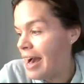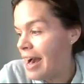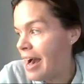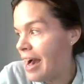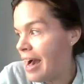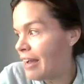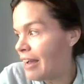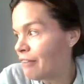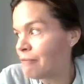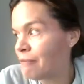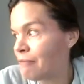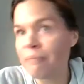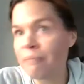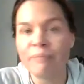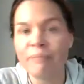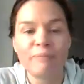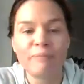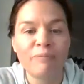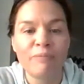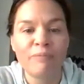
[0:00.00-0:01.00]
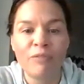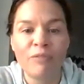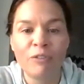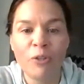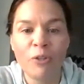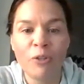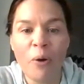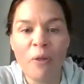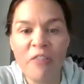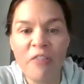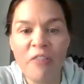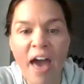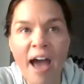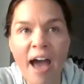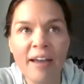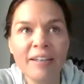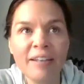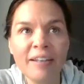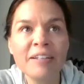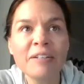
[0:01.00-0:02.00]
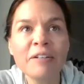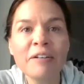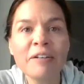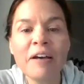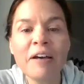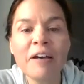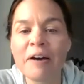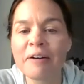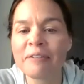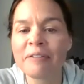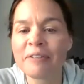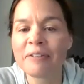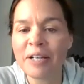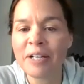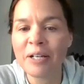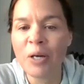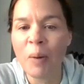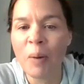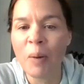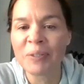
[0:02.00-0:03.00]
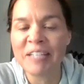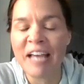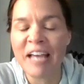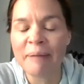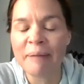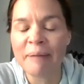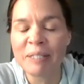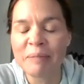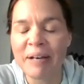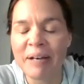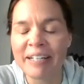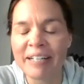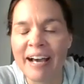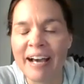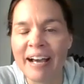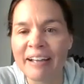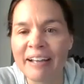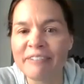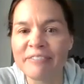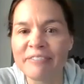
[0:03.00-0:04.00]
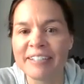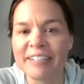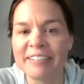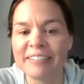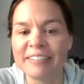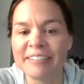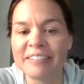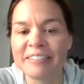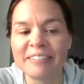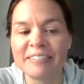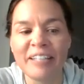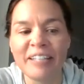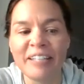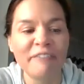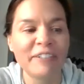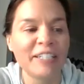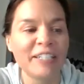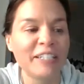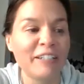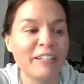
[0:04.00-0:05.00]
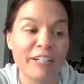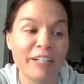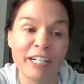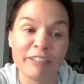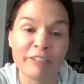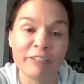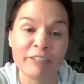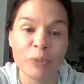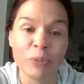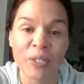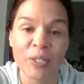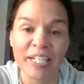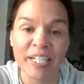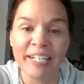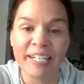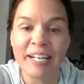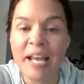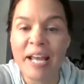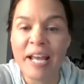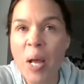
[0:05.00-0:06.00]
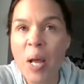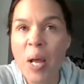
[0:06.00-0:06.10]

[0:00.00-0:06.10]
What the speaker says: I've done that a couple of times in my life, and it's definitely very rewarding.